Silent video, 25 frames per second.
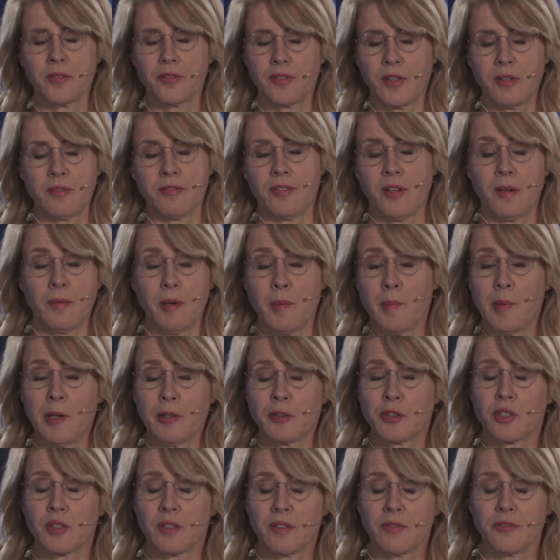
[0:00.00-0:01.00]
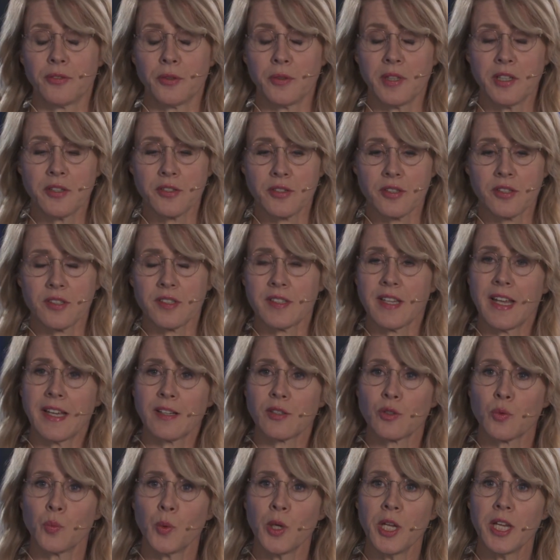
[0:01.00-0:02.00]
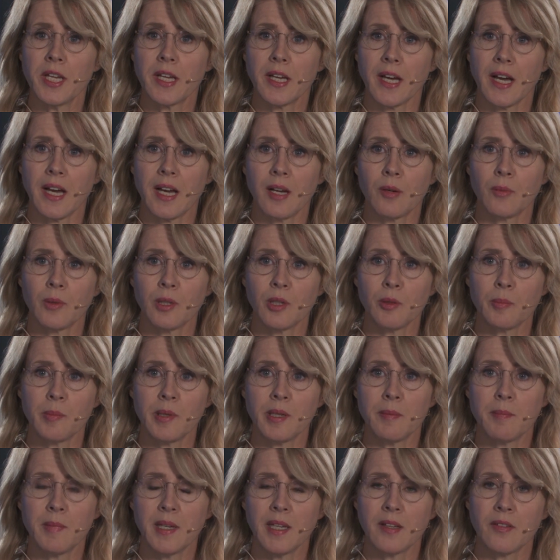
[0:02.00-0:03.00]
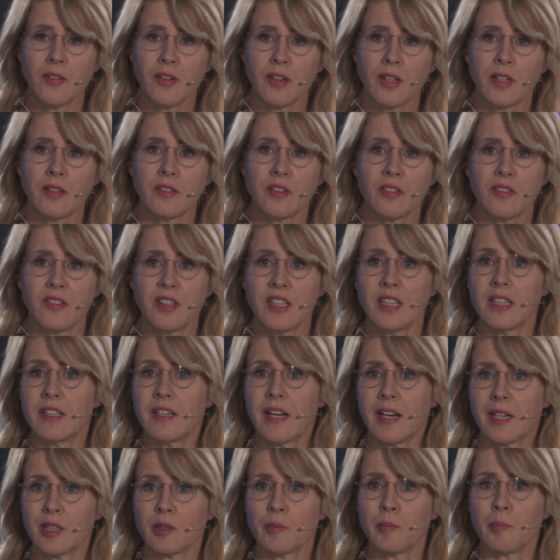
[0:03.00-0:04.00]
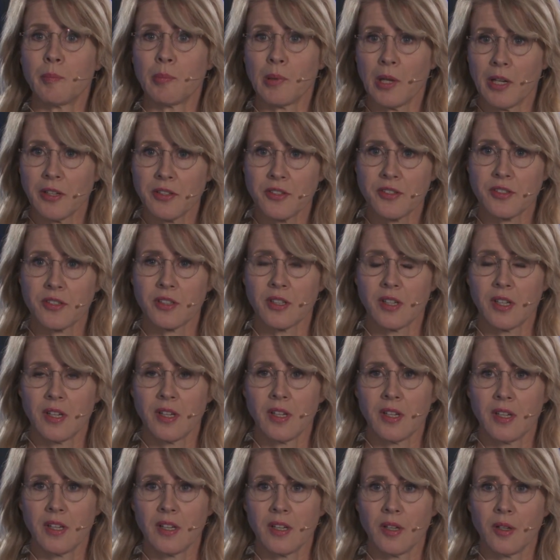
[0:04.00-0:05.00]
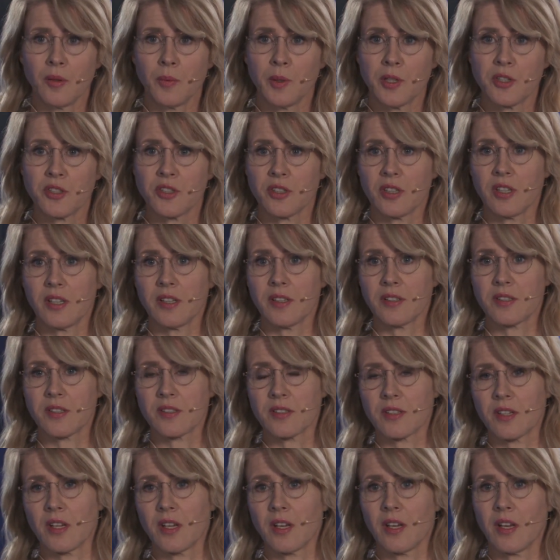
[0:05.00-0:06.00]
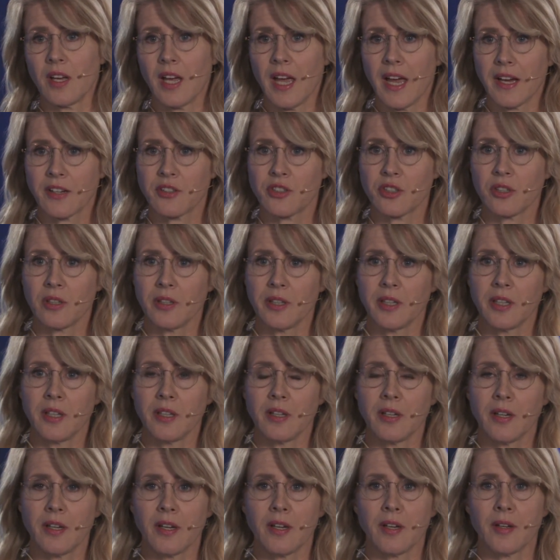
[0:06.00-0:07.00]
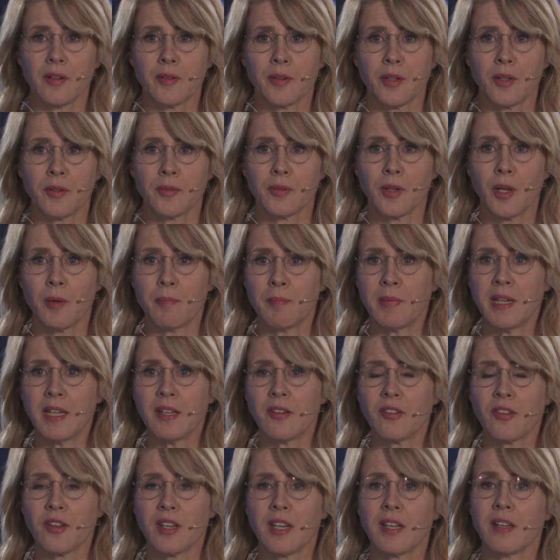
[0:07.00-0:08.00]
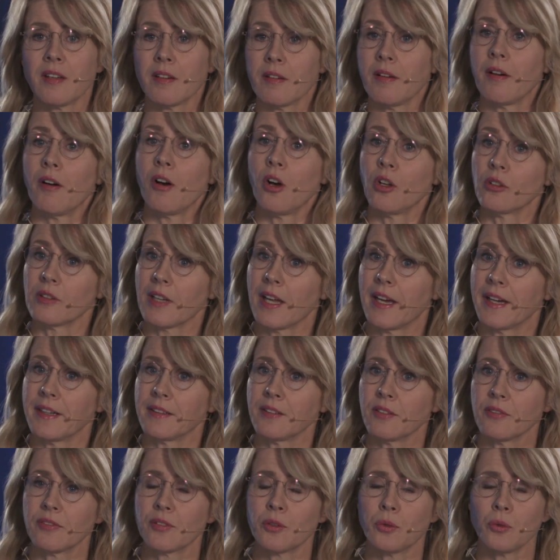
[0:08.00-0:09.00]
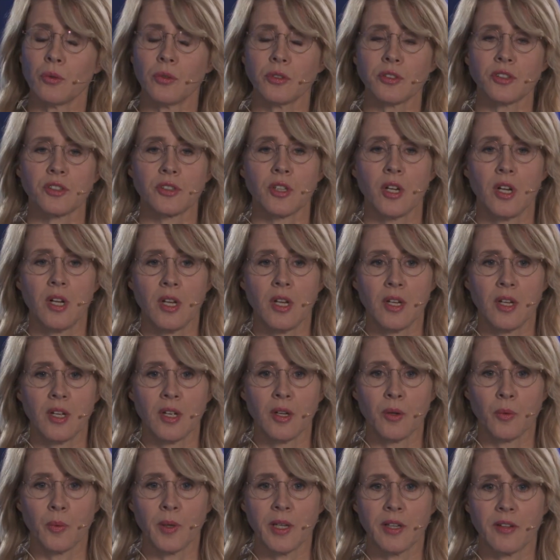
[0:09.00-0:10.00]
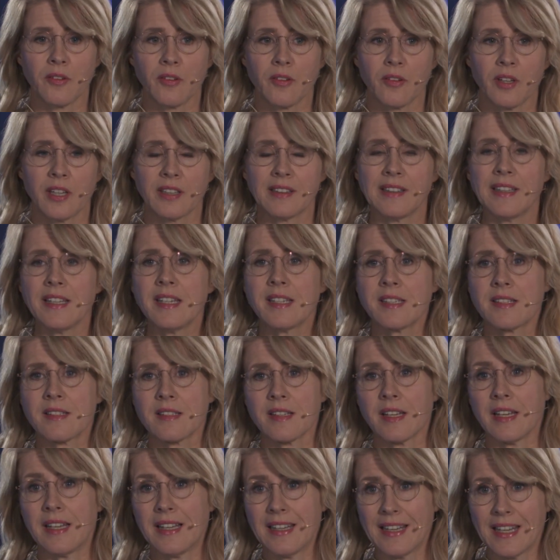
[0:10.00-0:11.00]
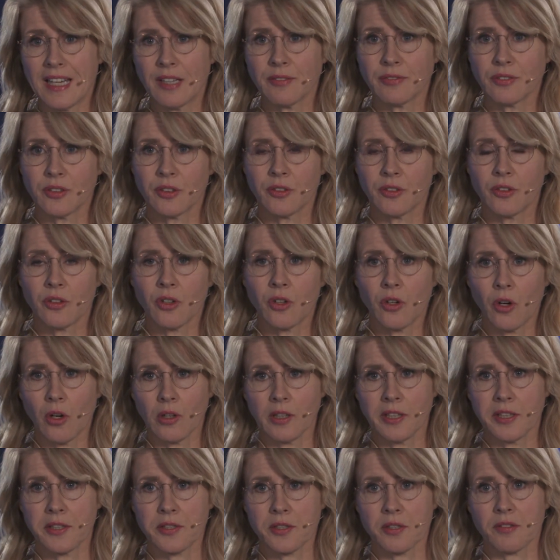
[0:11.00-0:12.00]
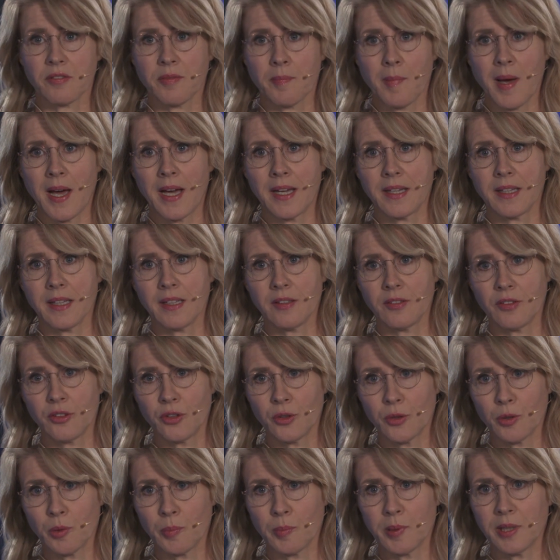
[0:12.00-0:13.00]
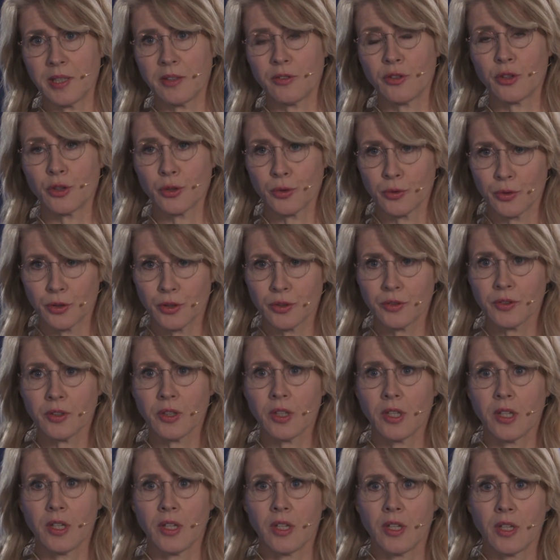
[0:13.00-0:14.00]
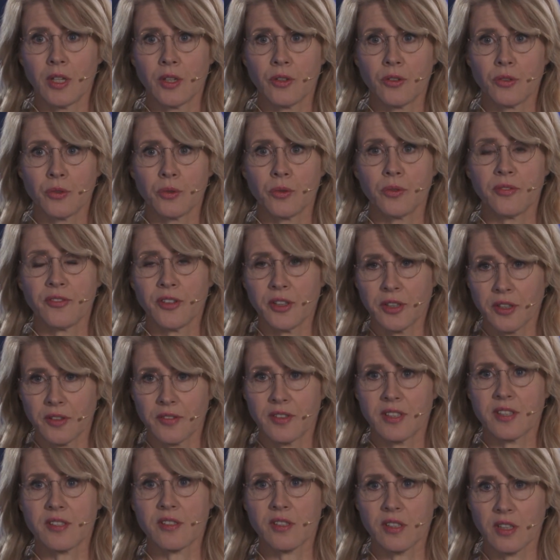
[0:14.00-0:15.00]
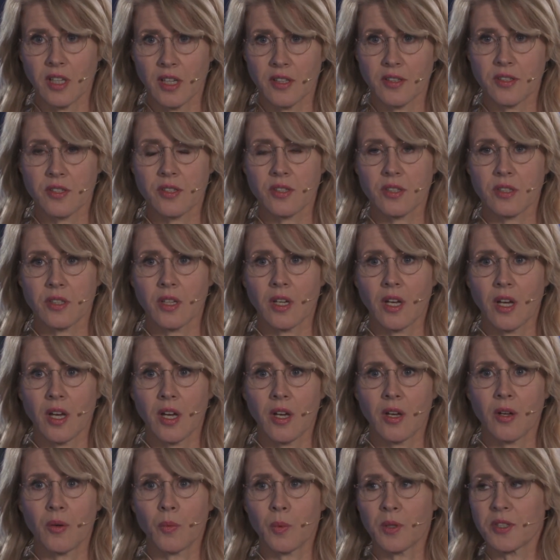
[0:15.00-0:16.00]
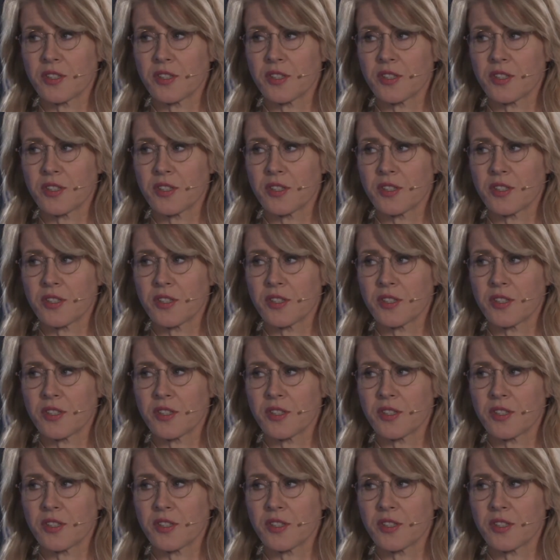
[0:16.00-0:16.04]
very much. For instance, next week I will be meeting the D9+, which is actually a meeting online, of course, with at least 11 colleagues of mine in the European Union to further discuss what